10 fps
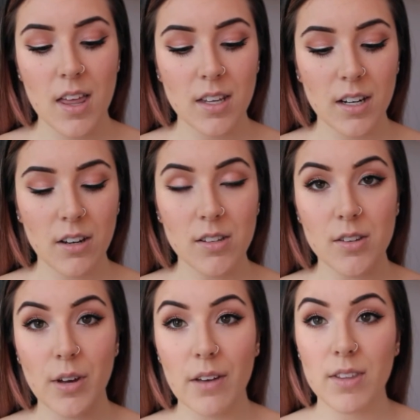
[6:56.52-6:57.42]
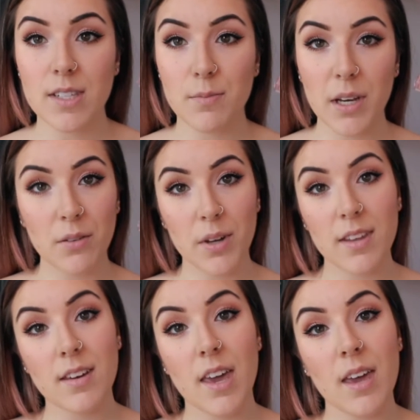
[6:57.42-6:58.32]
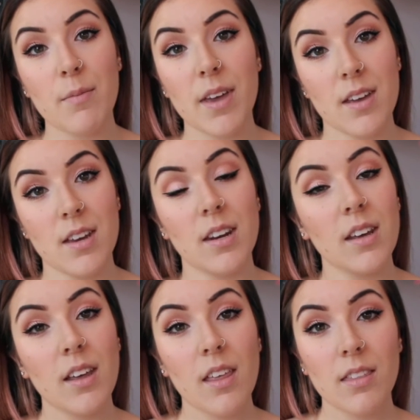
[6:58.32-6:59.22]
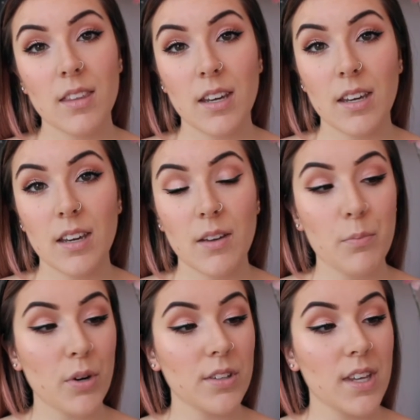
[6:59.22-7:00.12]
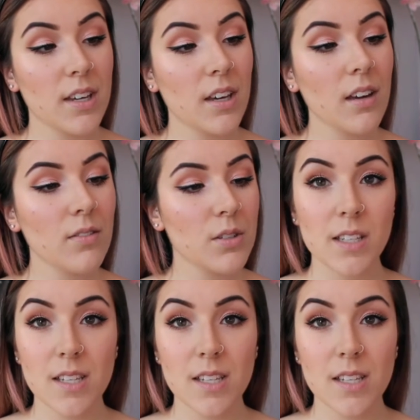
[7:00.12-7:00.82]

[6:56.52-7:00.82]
And then I also have this mini one that came in the birthday gift.